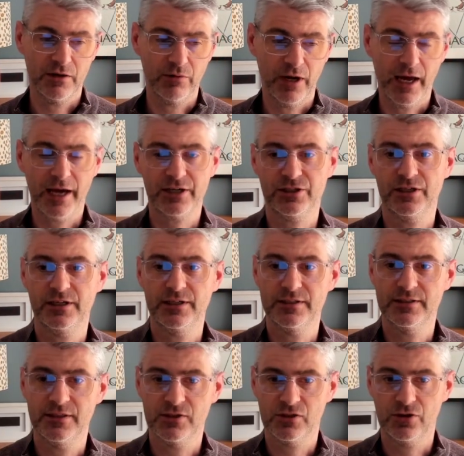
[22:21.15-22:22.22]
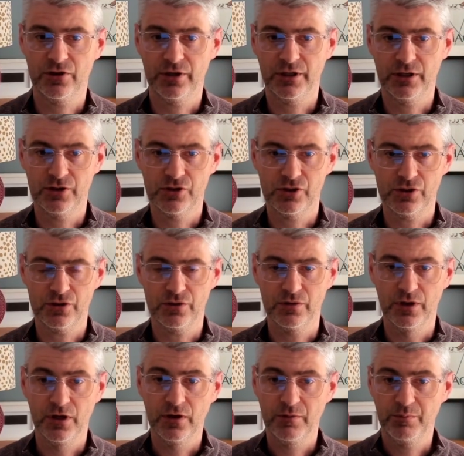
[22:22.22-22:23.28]
well, actually, is this turning into
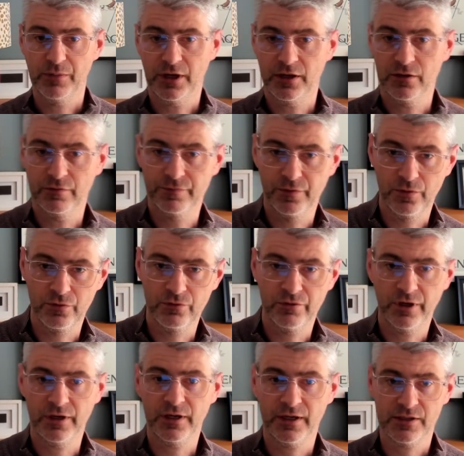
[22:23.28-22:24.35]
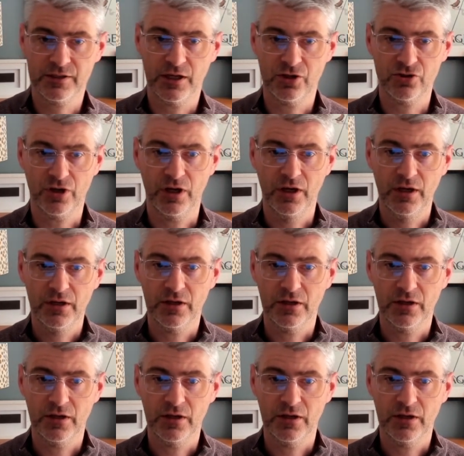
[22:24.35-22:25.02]
making the phone ring, etc.